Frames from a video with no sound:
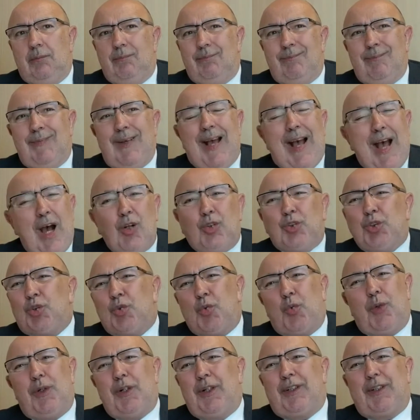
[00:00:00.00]

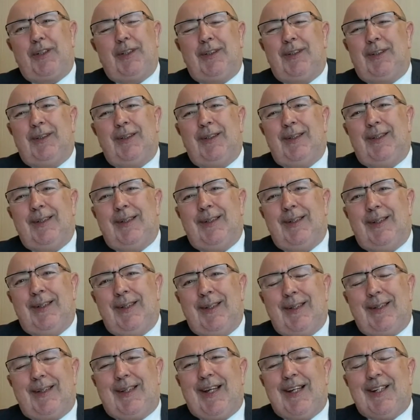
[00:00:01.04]
Housework
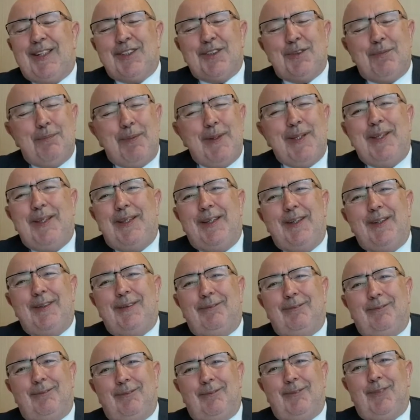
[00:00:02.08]
can't be
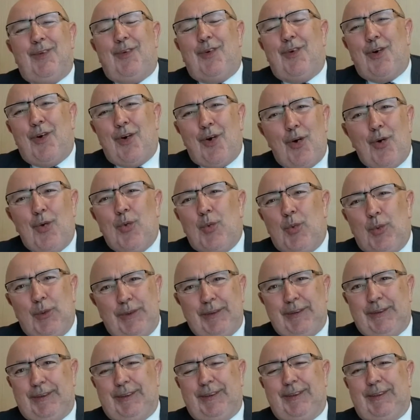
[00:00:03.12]

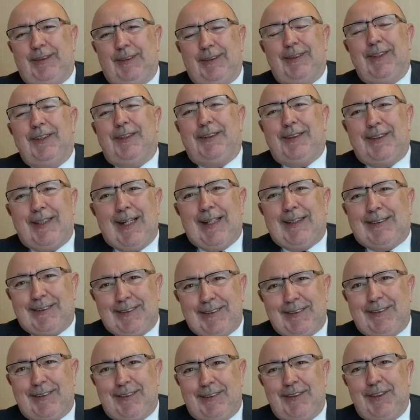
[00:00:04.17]
always the task
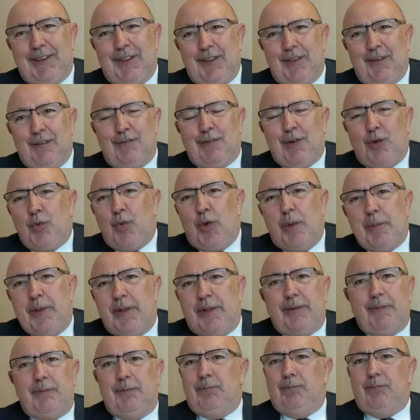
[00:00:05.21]
for
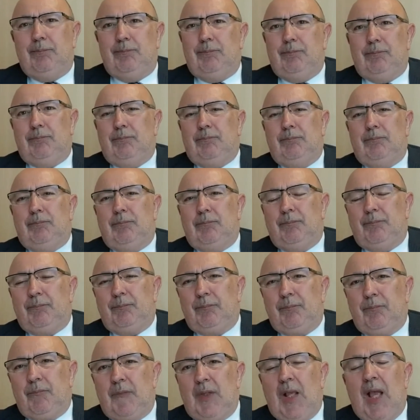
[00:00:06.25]
women.
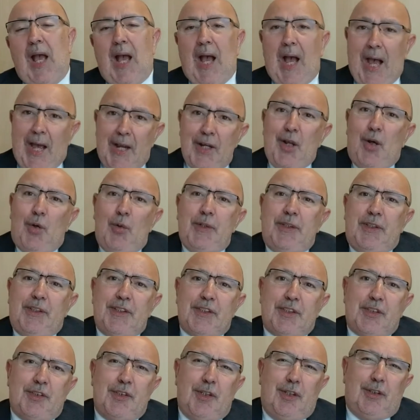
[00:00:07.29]
I know it
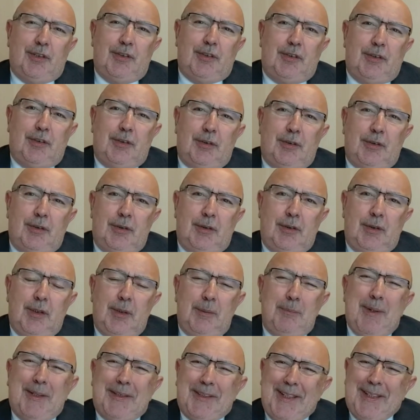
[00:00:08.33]
is not,
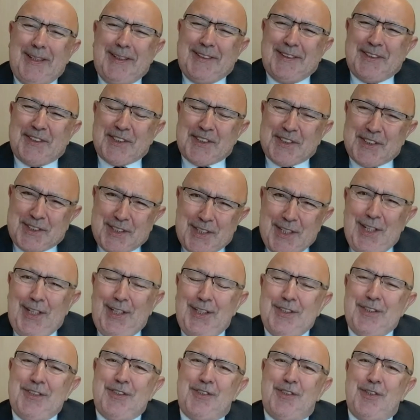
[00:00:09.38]
but it's still
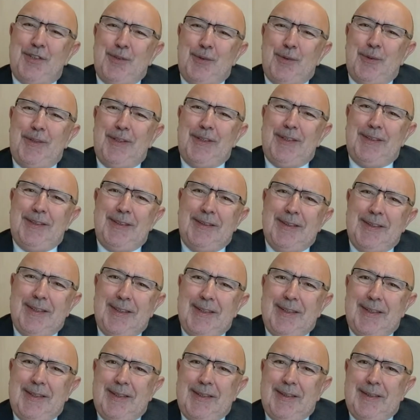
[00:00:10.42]
so in
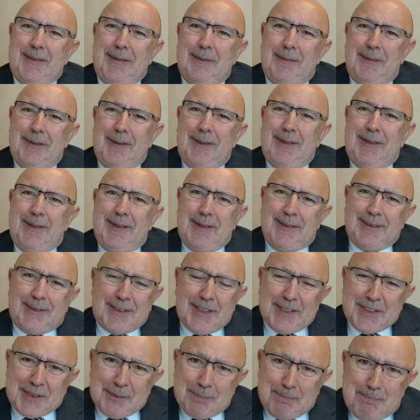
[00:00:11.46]

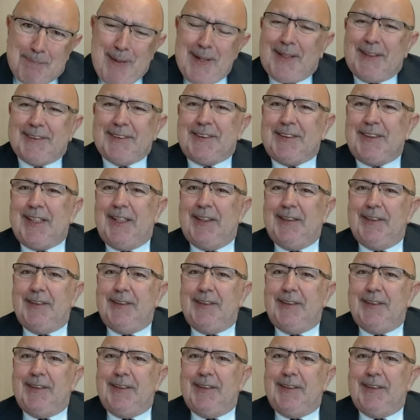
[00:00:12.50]
such a big extent.